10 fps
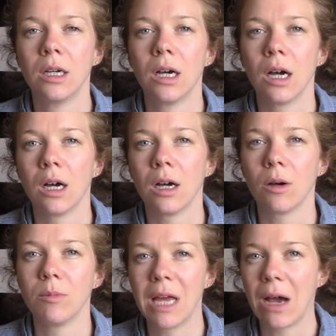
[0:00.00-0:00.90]

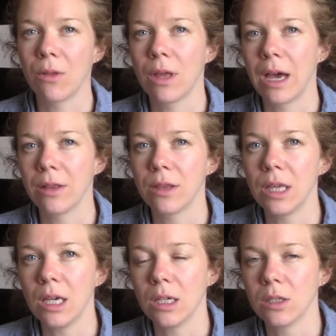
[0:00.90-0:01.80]
Now that
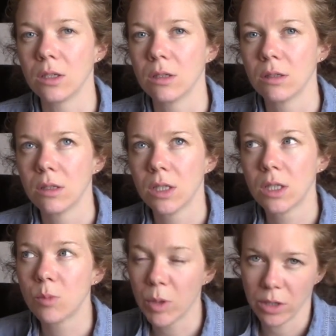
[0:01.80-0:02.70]
the
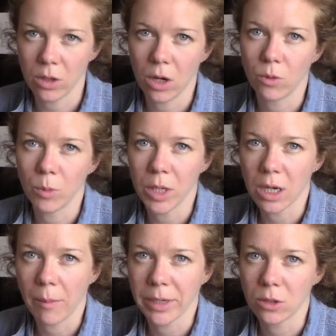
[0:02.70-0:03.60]
spin along will be
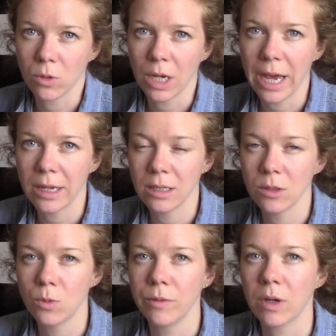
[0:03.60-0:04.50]
coming to an
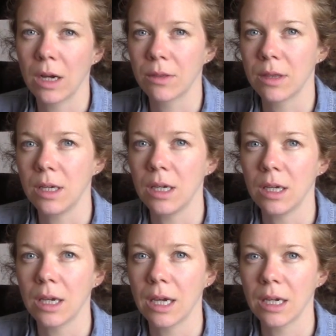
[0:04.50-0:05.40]
end, we've got
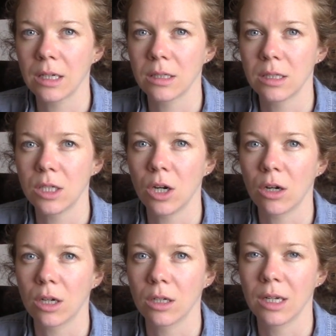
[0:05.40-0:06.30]
the
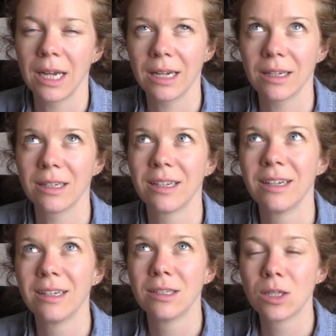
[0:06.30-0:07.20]
hand
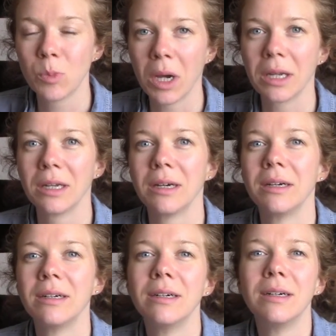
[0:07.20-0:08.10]
spun
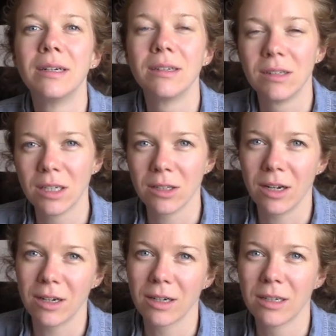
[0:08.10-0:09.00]
knit
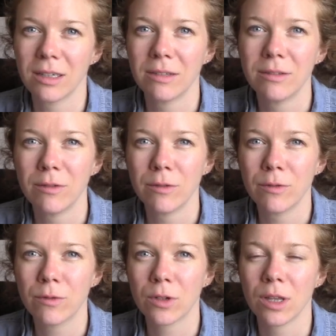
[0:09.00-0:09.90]
along
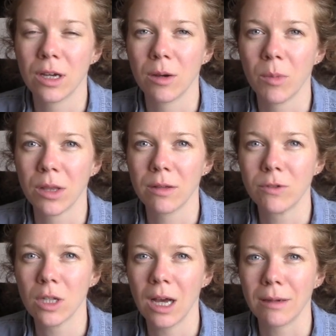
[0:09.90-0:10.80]
for the month of
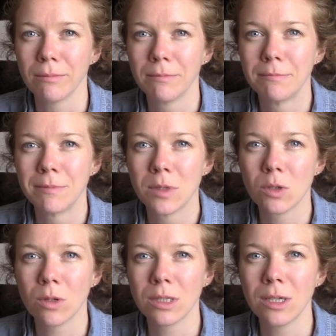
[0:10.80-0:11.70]
July.
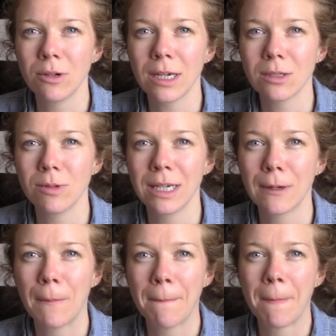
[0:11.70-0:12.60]
So we'll see you next week.
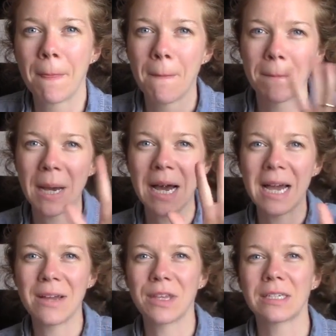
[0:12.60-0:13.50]

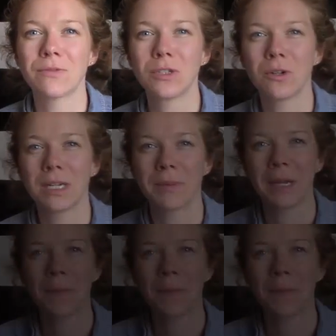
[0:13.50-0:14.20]
Bye. Thanks for joining me.